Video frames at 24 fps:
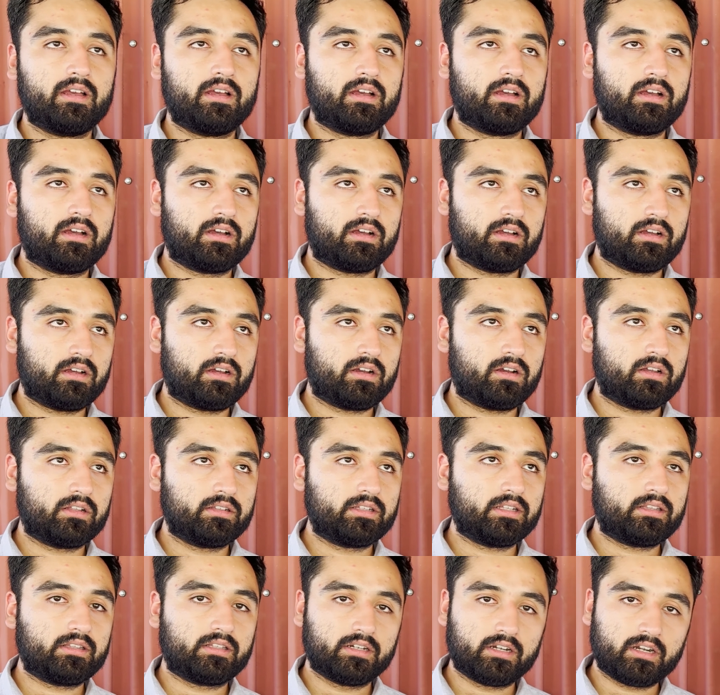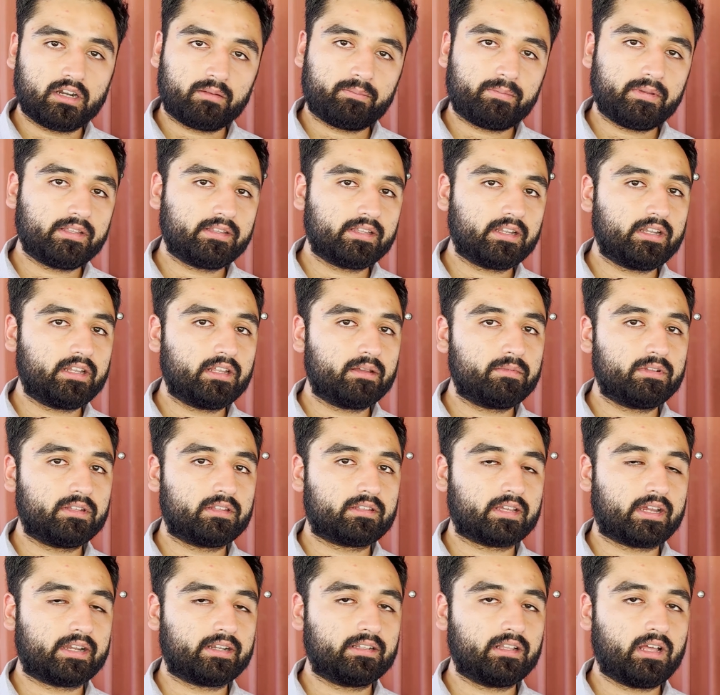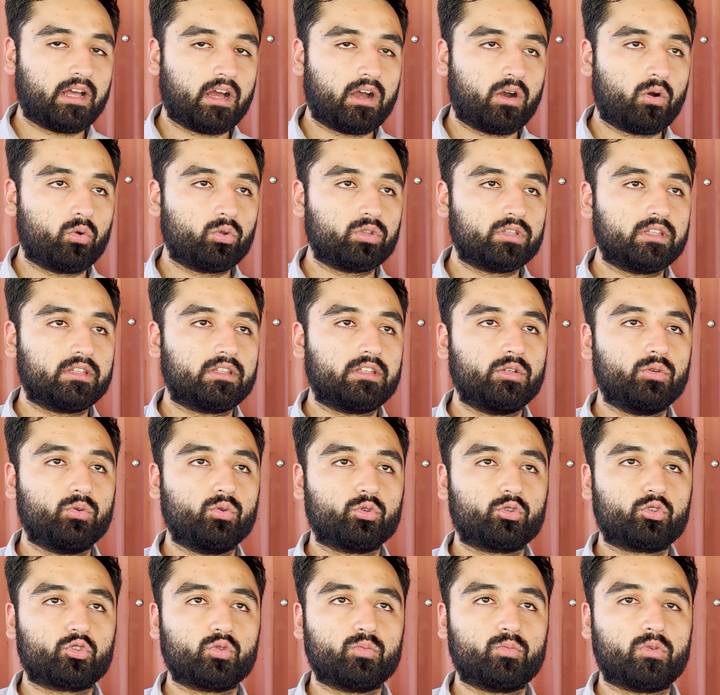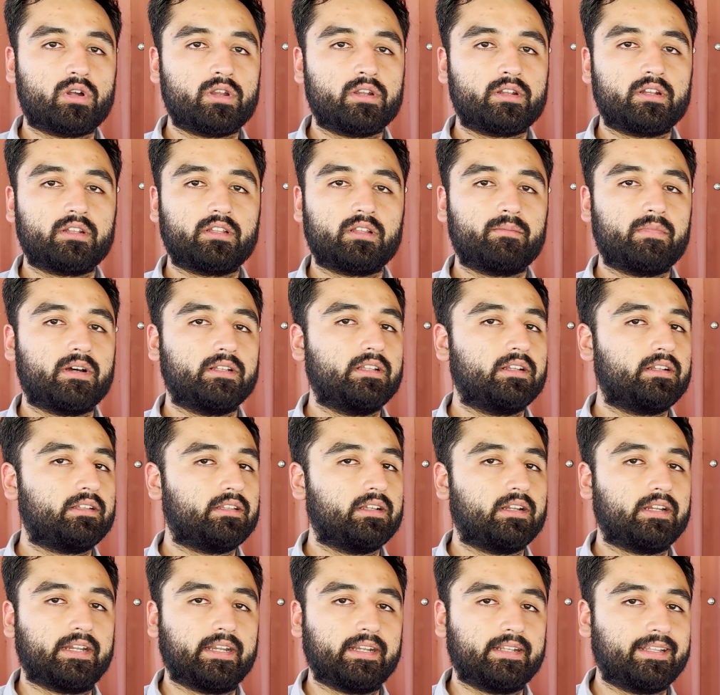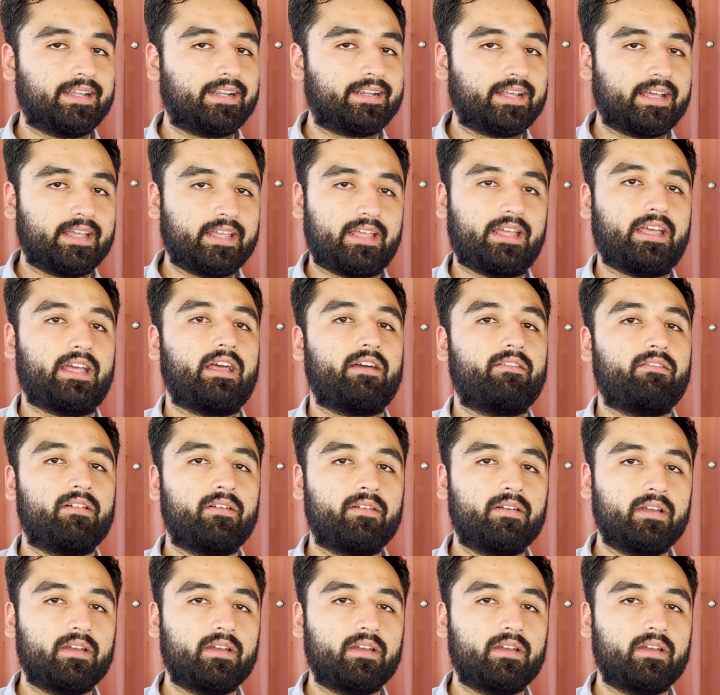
The third PZEM inside the house is used to monitor some other circuit that I have.